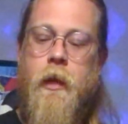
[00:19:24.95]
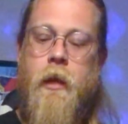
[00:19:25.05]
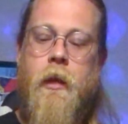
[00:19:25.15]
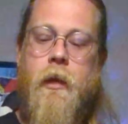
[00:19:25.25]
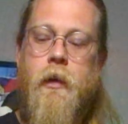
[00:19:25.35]

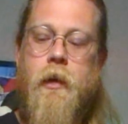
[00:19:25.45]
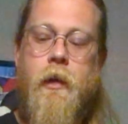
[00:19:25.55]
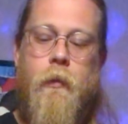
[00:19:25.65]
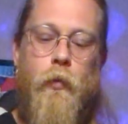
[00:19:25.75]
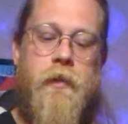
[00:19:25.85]

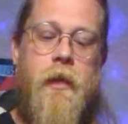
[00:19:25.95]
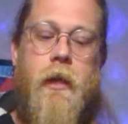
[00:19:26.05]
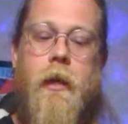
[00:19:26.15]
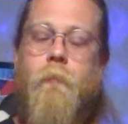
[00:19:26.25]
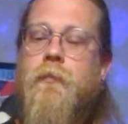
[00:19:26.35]
And once I
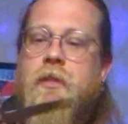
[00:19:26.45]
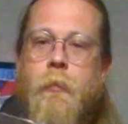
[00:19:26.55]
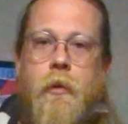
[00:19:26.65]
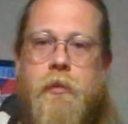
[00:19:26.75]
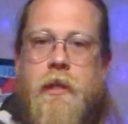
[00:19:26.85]
get some
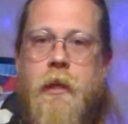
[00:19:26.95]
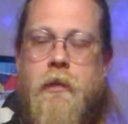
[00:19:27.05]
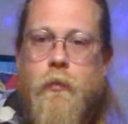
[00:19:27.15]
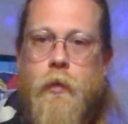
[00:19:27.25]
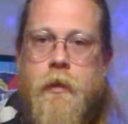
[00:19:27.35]
of those
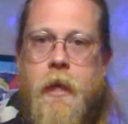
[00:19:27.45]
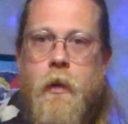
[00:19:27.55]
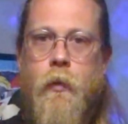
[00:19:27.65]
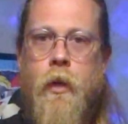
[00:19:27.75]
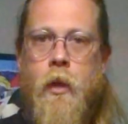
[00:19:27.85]
kinks worked
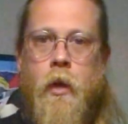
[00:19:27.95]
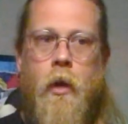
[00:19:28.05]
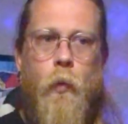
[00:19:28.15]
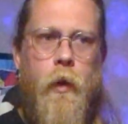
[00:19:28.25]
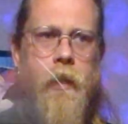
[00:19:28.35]
out
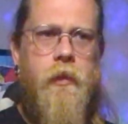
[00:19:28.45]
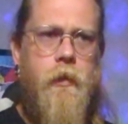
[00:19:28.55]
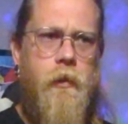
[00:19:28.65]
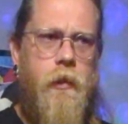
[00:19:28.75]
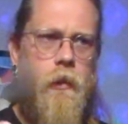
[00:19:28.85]
with
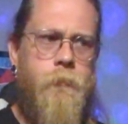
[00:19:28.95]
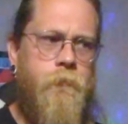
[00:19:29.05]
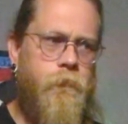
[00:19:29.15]
the